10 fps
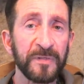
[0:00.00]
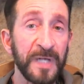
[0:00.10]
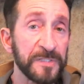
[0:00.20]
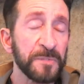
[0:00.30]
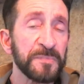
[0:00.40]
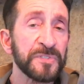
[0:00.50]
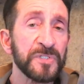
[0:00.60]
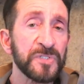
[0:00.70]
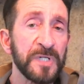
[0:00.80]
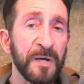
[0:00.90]
That's the
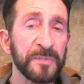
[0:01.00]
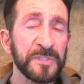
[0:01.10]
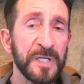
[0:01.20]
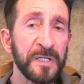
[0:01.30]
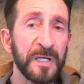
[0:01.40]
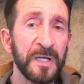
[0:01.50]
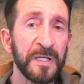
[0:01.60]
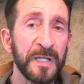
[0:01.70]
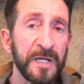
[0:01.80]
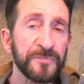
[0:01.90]
position I would take.
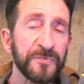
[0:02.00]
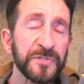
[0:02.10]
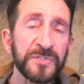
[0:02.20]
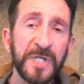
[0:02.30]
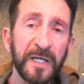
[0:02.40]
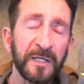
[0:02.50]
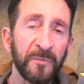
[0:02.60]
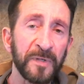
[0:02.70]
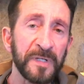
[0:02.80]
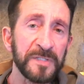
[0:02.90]
Now, as for the second
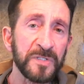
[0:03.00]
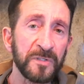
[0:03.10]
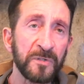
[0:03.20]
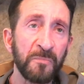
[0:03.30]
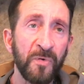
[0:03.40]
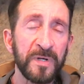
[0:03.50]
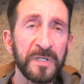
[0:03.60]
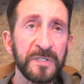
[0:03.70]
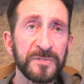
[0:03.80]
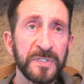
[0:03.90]
one, that's a little more
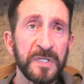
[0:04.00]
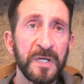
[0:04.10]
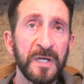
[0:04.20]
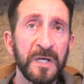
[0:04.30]
easy.